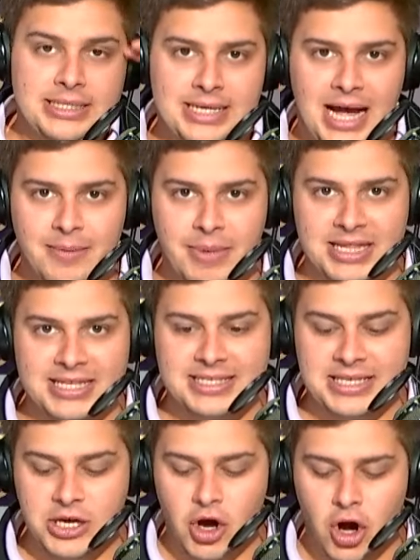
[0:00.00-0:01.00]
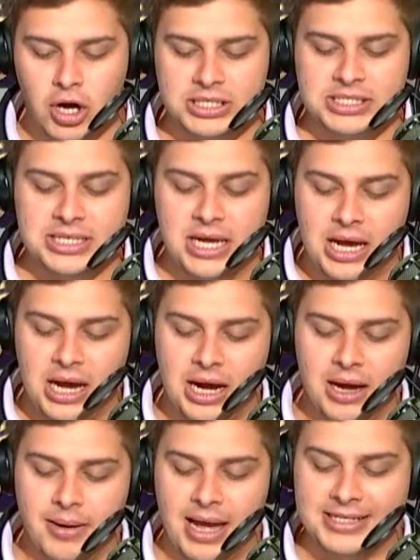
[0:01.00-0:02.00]
Signed by the Seahawks
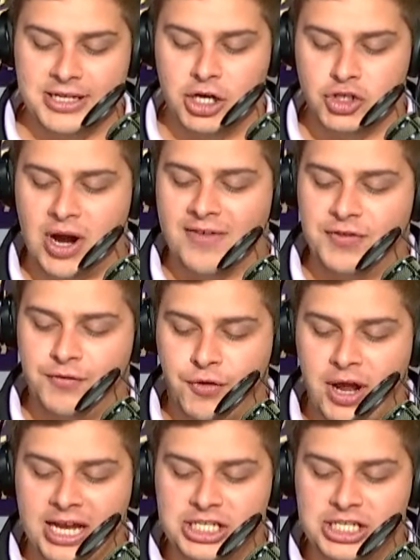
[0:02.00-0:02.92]
as an undrafted free